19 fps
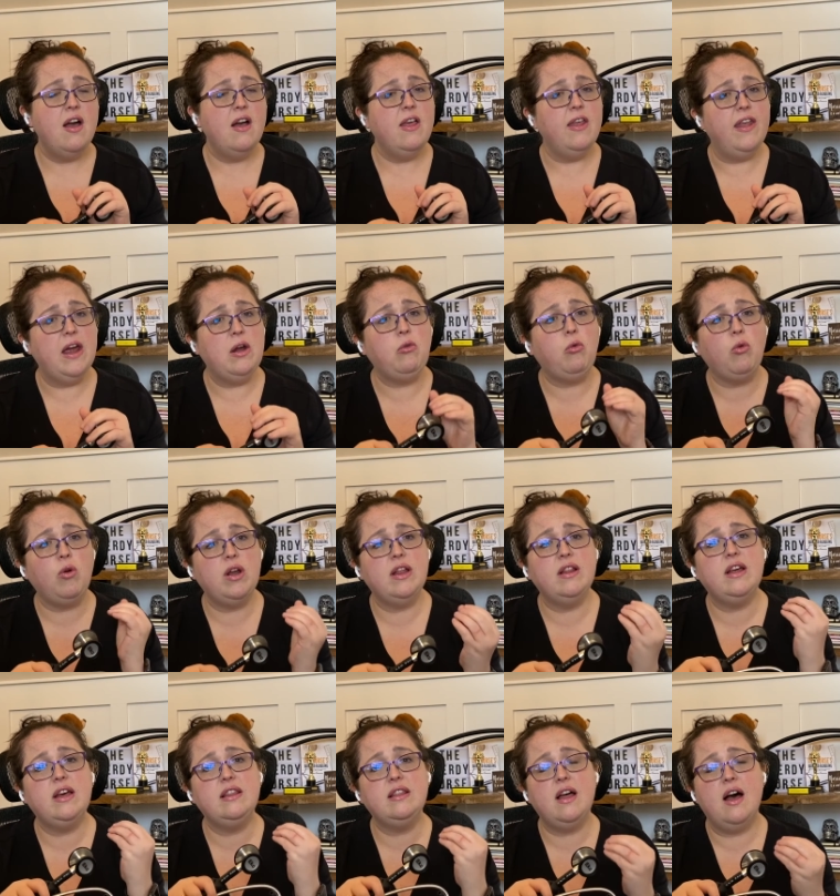They
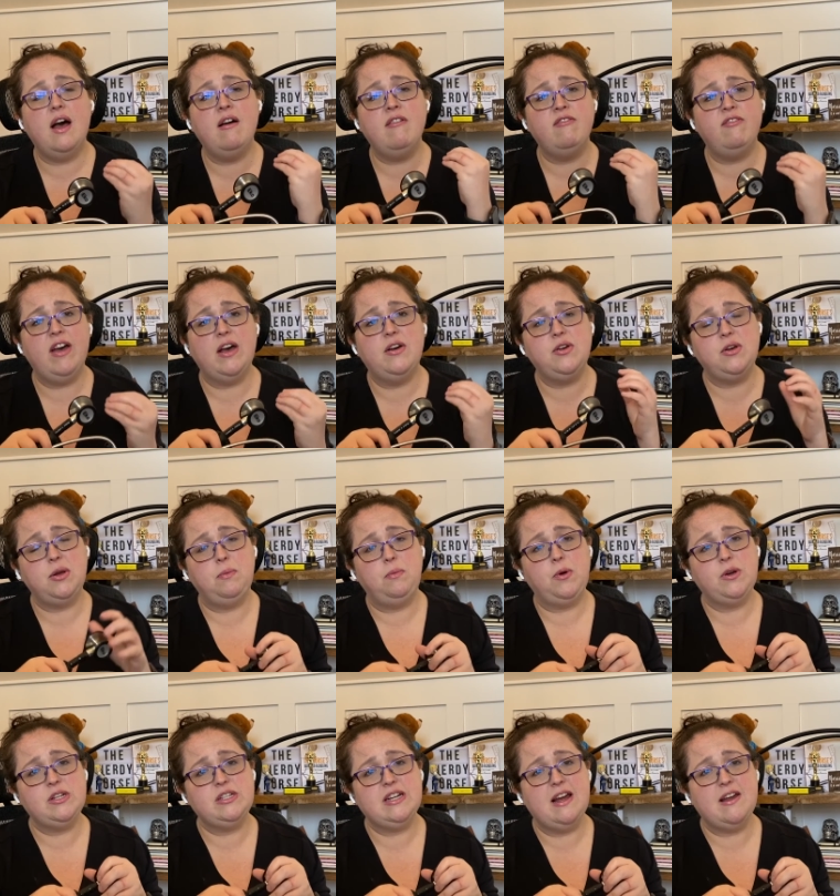really love, value, and
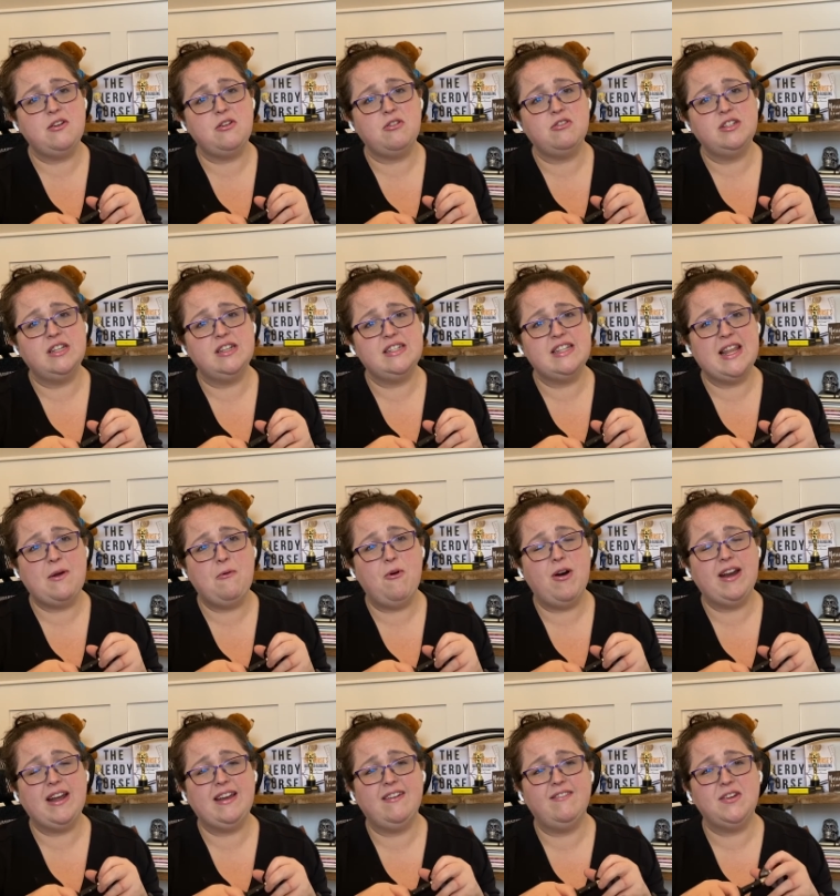appreciate nurses, and they
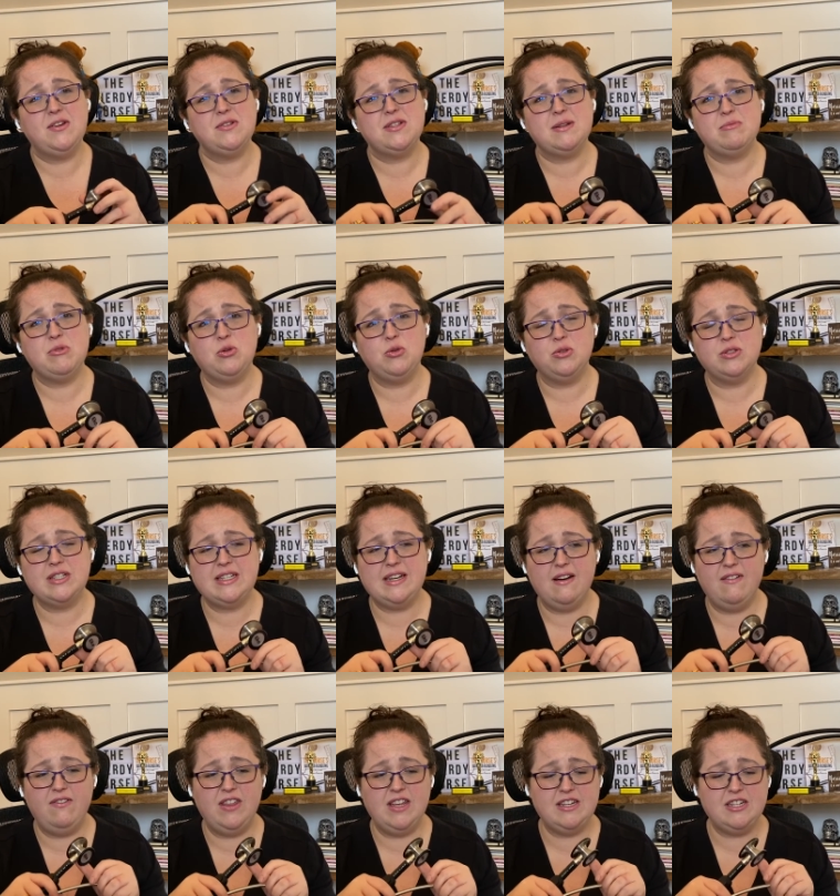want to give you some cool
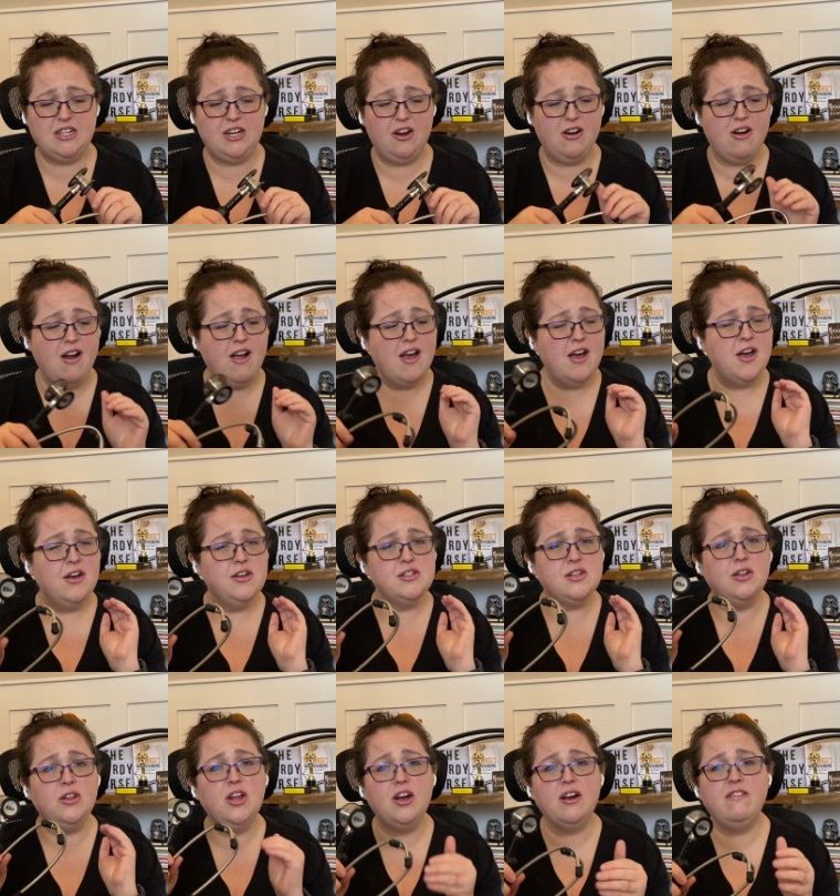stuff this year. So
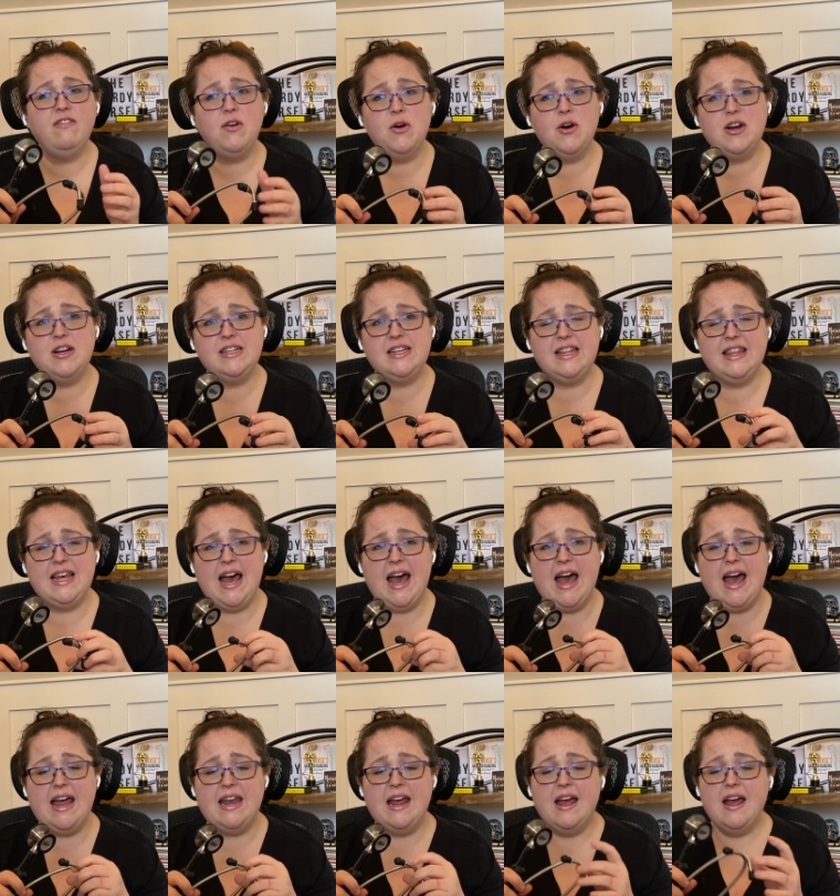look forward to
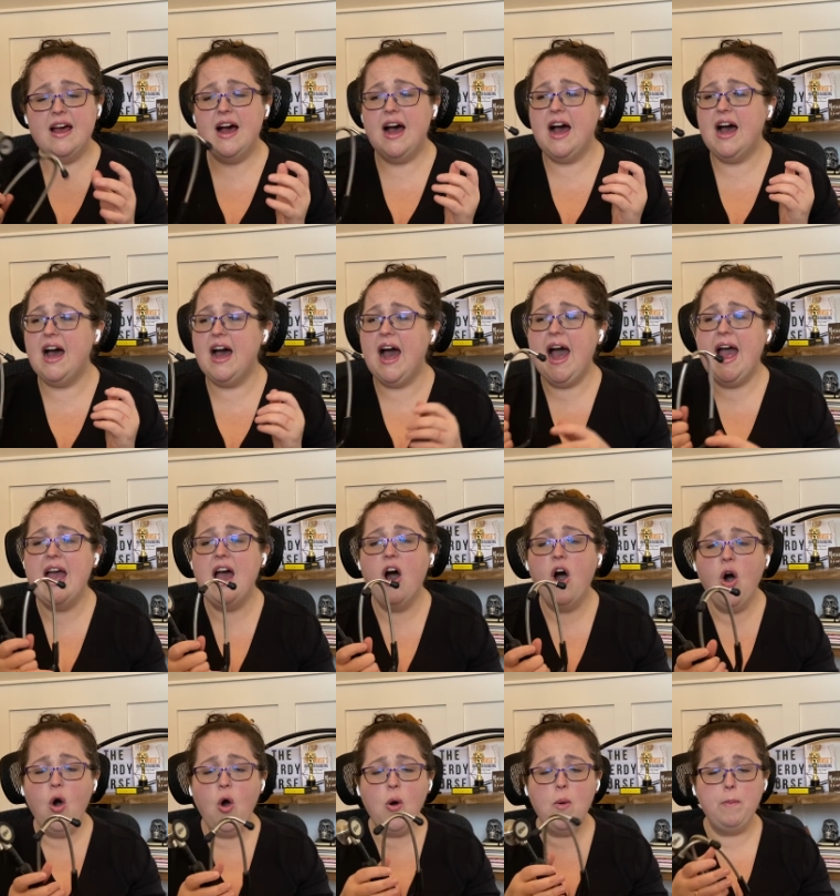that. Uh, I
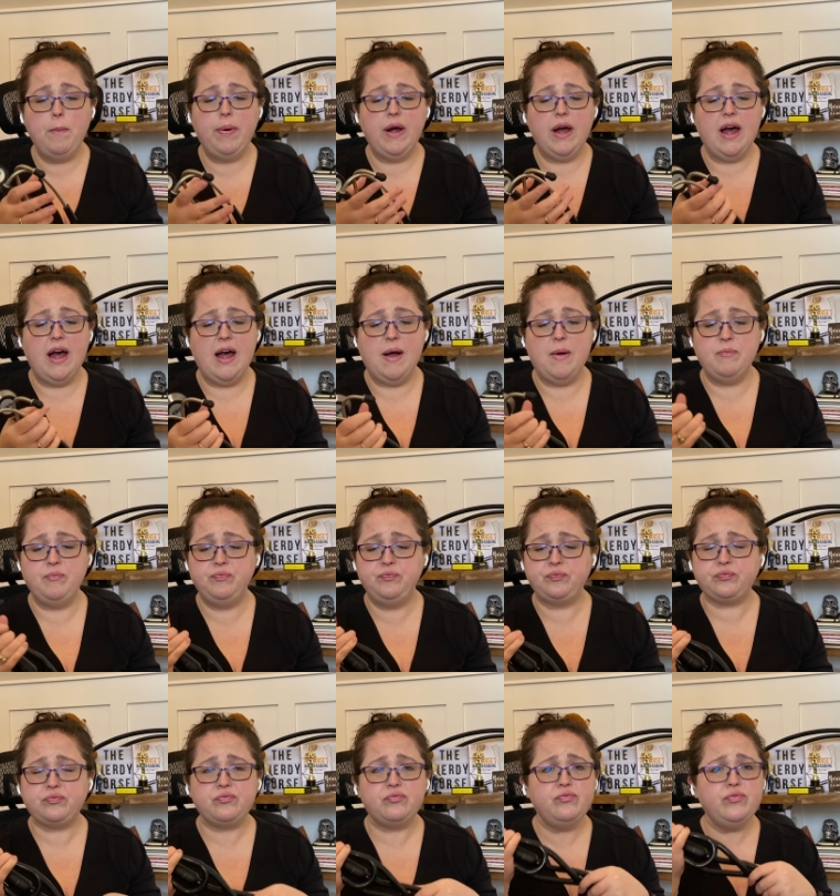hope um,
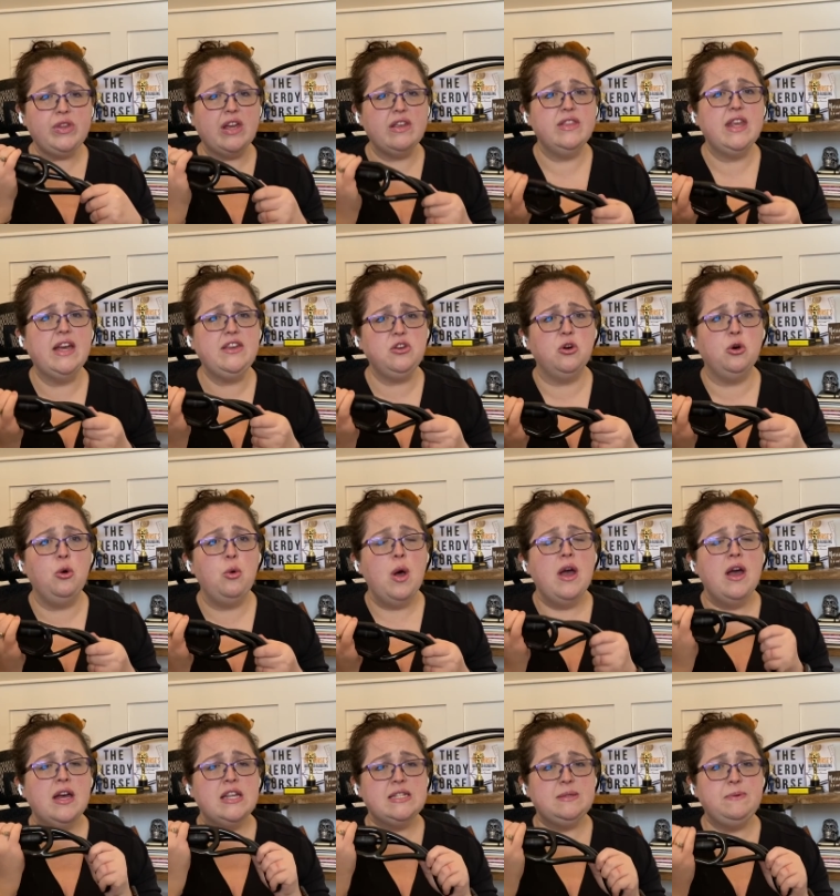that you'll
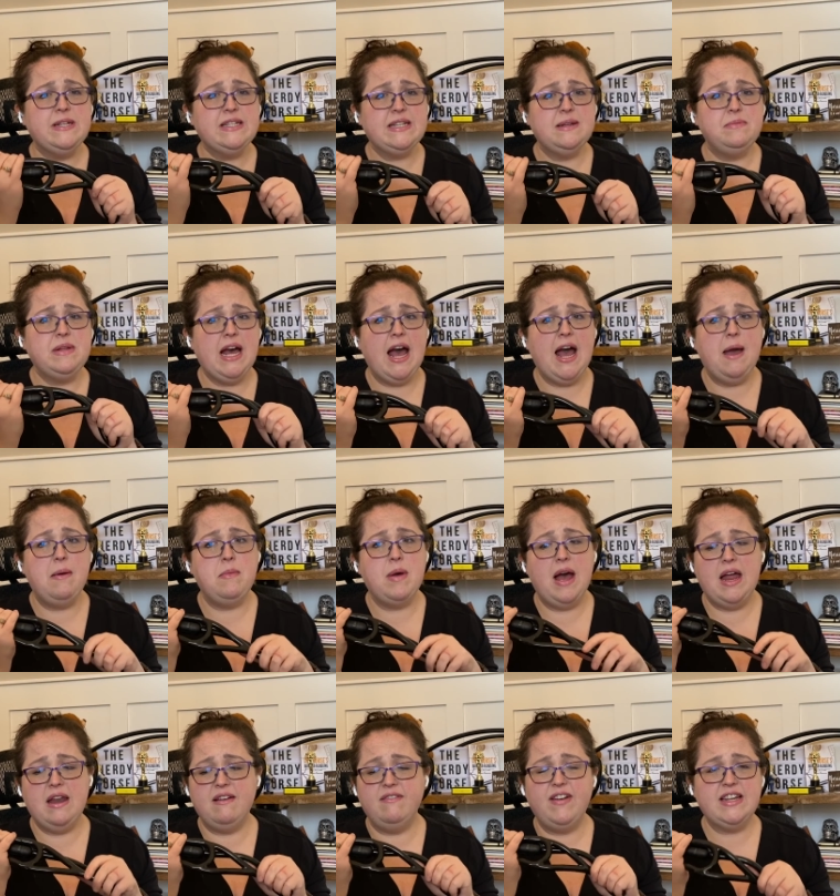spend some time
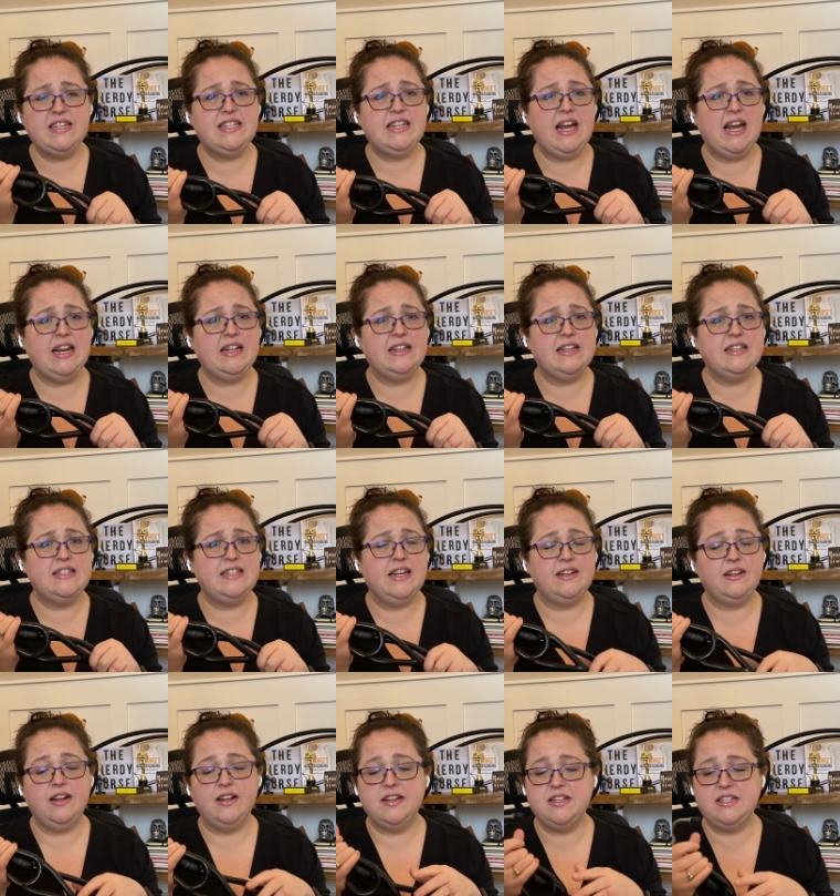and investigating this
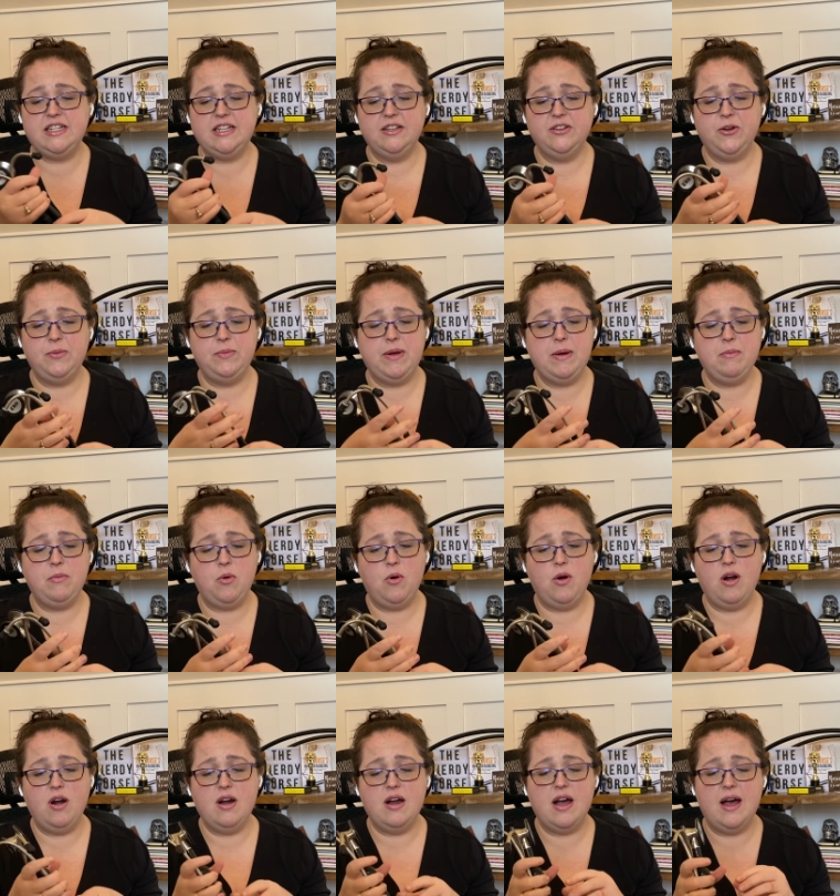technology a little bit
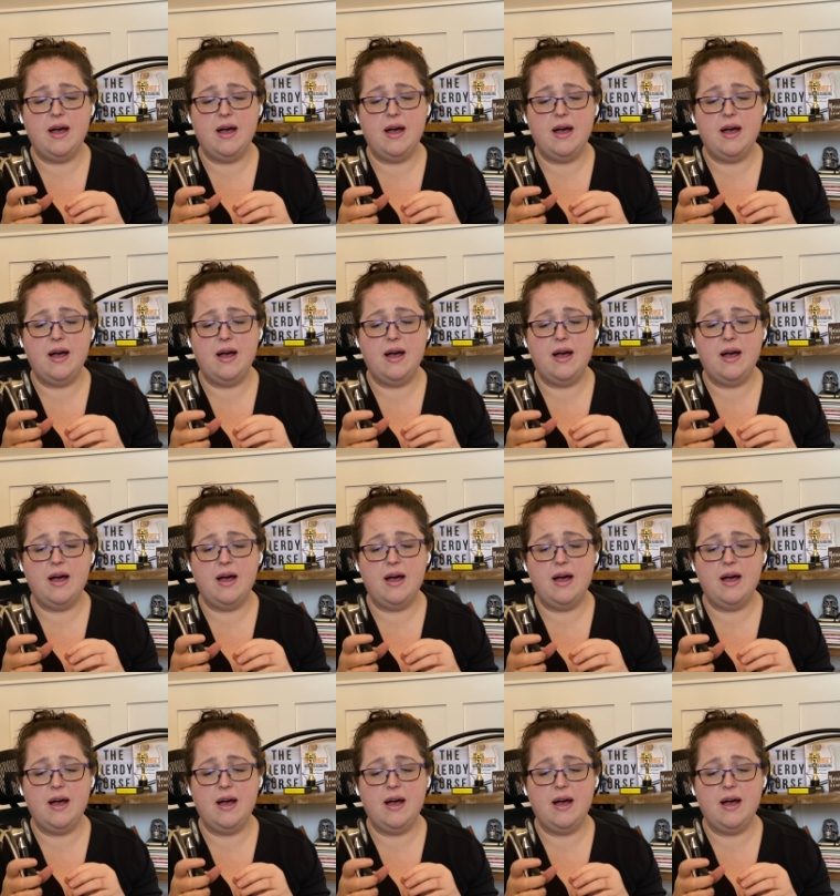more.